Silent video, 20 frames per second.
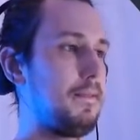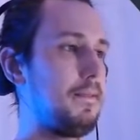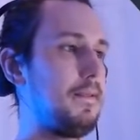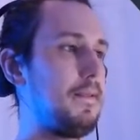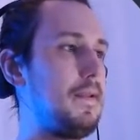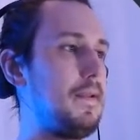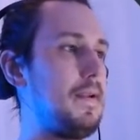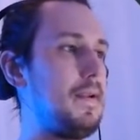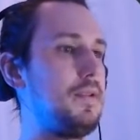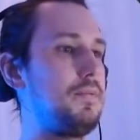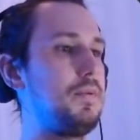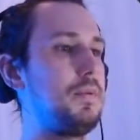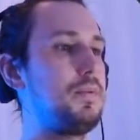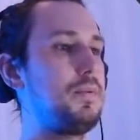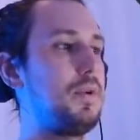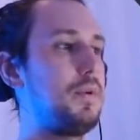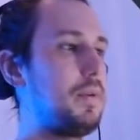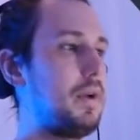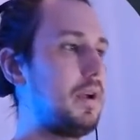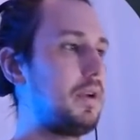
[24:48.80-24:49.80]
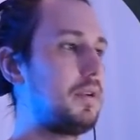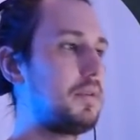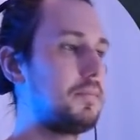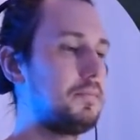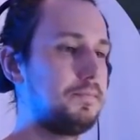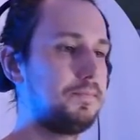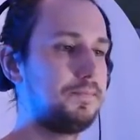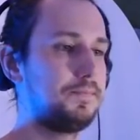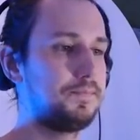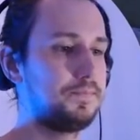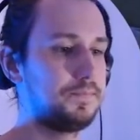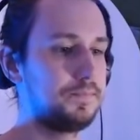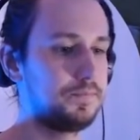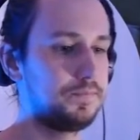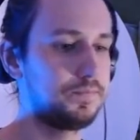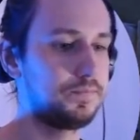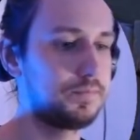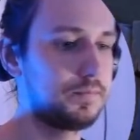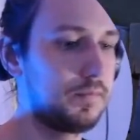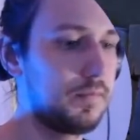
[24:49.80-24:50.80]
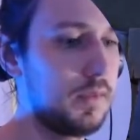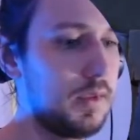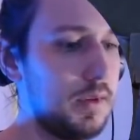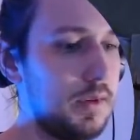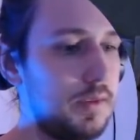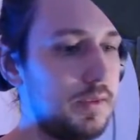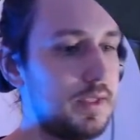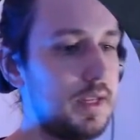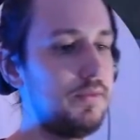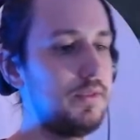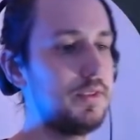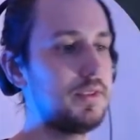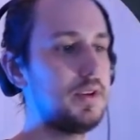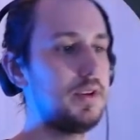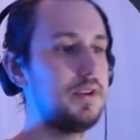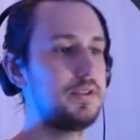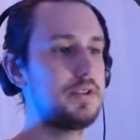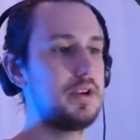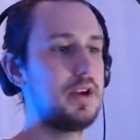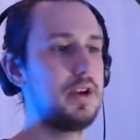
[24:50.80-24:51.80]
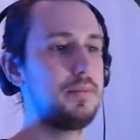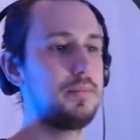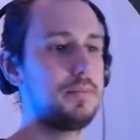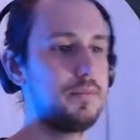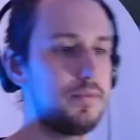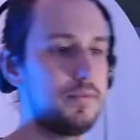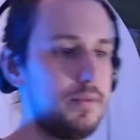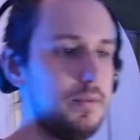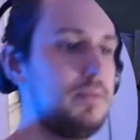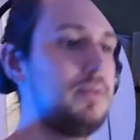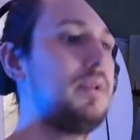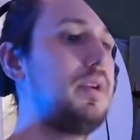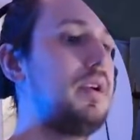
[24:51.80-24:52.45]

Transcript: And we put it back. Saving his Honey Trap for